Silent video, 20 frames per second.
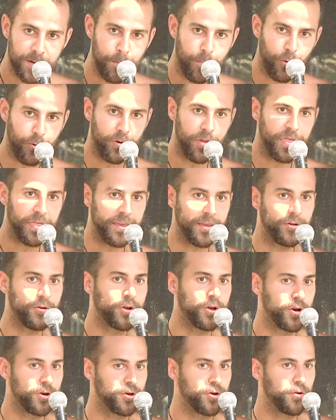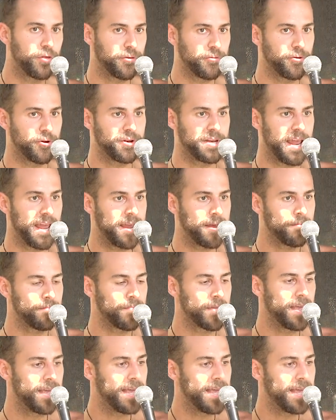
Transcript: important thing you're going to do through your day